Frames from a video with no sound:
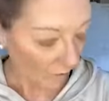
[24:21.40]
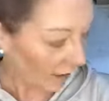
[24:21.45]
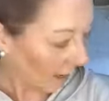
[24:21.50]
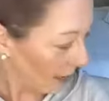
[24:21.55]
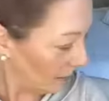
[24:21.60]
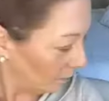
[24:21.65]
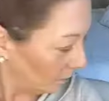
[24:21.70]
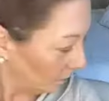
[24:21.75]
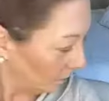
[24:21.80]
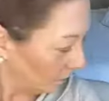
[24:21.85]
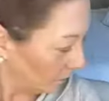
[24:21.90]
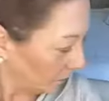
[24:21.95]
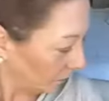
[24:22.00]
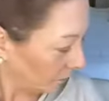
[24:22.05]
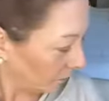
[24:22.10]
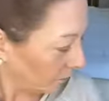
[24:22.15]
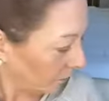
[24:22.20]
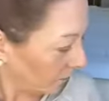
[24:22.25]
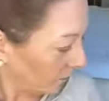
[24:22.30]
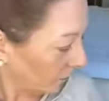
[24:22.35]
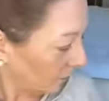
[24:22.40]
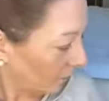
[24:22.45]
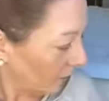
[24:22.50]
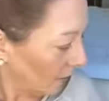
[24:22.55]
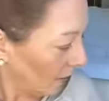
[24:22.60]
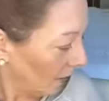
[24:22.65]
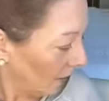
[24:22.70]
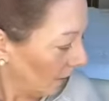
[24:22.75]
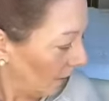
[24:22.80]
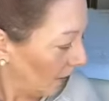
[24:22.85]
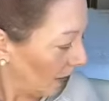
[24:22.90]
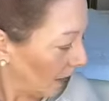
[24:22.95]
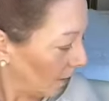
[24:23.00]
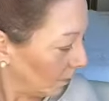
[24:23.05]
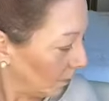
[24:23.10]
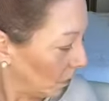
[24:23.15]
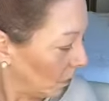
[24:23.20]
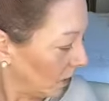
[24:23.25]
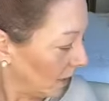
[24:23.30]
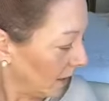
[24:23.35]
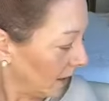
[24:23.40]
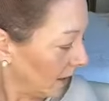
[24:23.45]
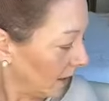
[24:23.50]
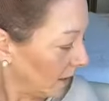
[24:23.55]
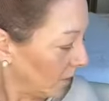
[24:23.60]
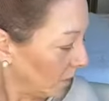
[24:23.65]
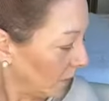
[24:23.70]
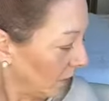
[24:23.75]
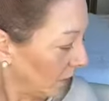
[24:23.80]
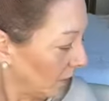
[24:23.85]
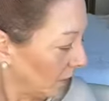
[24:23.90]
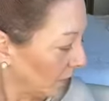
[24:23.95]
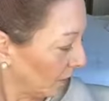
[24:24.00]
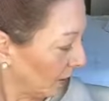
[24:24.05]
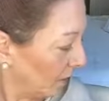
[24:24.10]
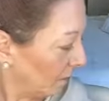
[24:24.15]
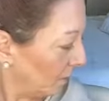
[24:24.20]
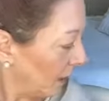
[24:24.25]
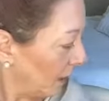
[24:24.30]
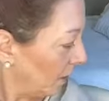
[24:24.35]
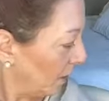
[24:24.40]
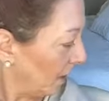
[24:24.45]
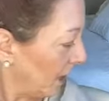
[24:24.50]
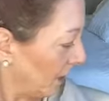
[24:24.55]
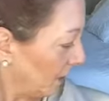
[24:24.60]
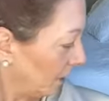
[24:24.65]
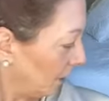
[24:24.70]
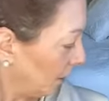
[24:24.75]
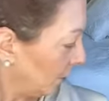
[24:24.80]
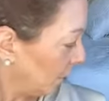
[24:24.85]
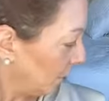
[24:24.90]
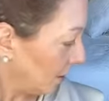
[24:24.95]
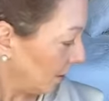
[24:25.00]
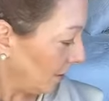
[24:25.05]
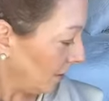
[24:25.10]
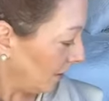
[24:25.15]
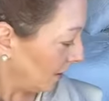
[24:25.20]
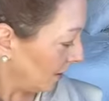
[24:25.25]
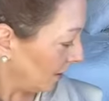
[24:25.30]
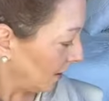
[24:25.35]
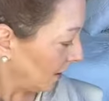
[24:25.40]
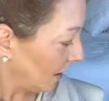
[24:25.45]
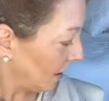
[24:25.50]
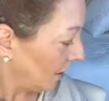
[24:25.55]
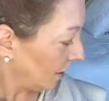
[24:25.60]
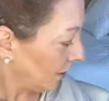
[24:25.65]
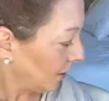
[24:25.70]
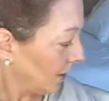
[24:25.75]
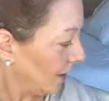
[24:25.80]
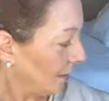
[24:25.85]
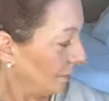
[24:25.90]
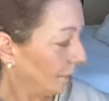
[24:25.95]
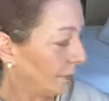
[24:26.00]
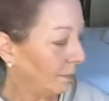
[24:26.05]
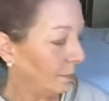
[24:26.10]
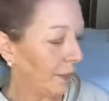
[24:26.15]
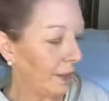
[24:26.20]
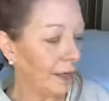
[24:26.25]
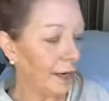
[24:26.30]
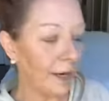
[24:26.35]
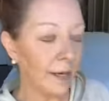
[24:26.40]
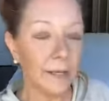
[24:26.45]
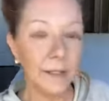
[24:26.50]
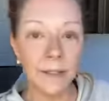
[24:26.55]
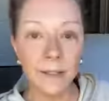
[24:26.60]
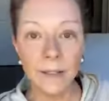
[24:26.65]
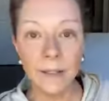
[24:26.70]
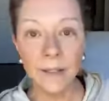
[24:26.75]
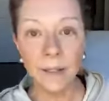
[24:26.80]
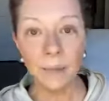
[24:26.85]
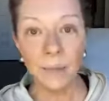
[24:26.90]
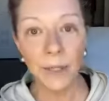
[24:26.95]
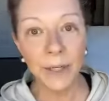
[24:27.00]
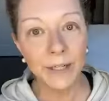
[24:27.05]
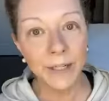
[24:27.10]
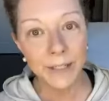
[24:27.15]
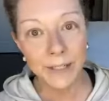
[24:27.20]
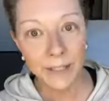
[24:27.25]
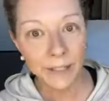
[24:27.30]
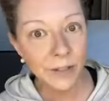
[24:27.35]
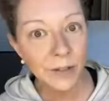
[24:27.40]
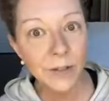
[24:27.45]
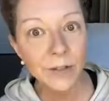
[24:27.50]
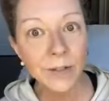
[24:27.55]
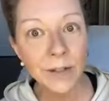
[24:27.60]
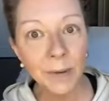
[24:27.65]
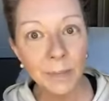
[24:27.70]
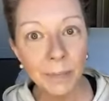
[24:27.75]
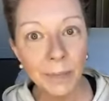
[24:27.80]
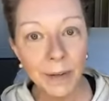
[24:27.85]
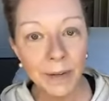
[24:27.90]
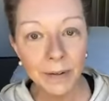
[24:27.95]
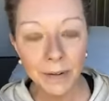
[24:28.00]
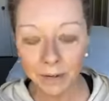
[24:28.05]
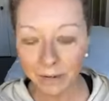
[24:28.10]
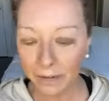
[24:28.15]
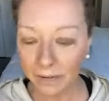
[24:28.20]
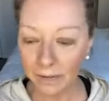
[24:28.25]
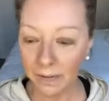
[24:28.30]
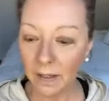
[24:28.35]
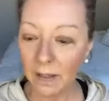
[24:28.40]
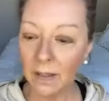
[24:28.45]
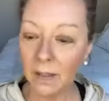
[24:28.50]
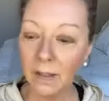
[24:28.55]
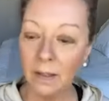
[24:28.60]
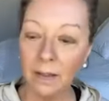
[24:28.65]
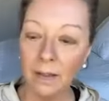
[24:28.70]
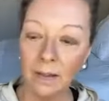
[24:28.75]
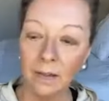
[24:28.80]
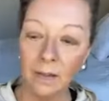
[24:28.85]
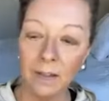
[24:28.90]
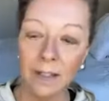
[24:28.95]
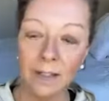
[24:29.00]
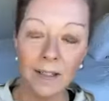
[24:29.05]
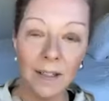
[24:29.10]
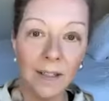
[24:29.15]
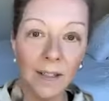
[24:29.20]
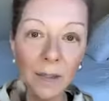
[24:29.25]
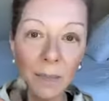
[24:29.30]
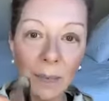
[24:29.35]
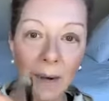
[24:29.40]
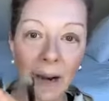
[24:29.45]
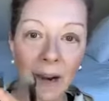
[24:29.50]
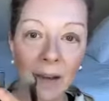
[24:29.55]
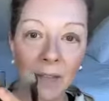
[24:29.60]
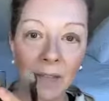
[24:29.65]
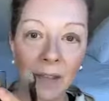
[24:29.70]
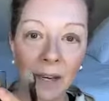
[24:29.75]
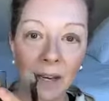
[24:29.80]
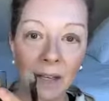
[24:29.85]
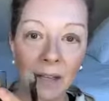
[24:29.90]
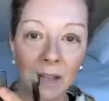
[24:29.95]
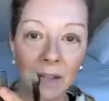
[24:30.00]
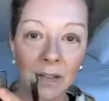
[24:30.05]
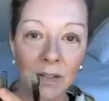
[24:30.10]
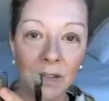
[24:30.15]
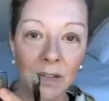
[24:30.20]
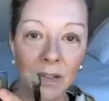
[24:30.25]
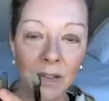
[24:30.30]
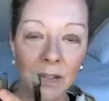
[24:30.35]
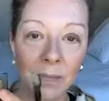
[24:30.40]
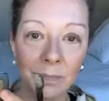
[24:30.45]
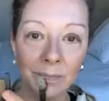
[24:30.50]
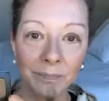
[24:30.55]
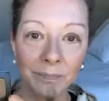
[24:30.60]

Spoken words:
right. Then I'm going in with Cream Boat. I could show you these colors. That would be nice since I'm trying to teach you something, huh? This is the brown that I used.